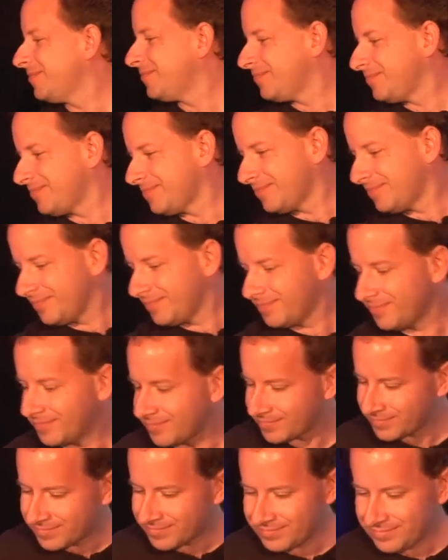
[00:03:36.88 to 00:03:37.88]

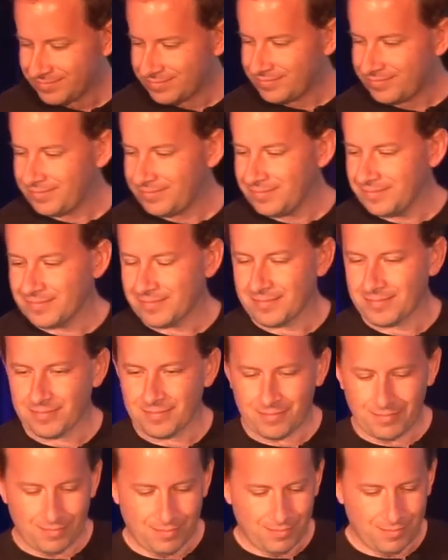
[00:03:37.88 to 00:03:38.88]

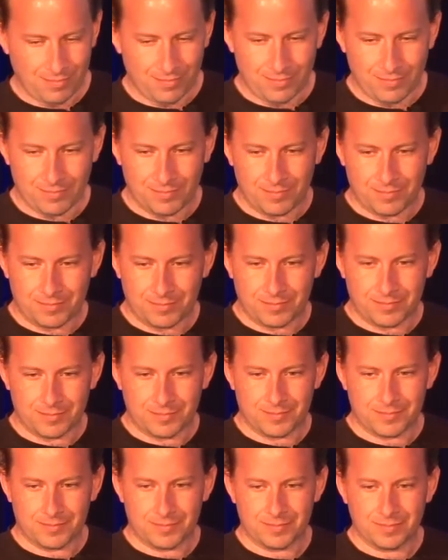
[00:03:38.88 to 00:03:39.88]

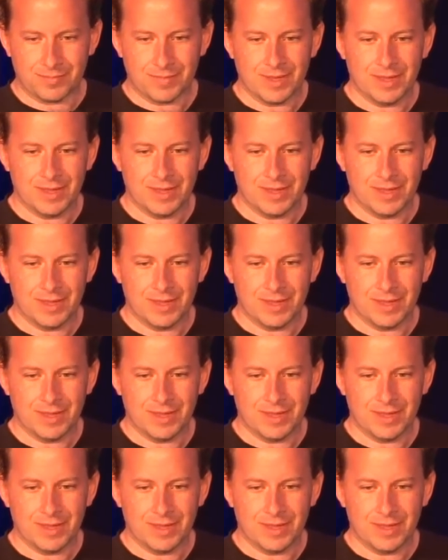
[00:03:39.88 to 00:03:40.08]
[no speech]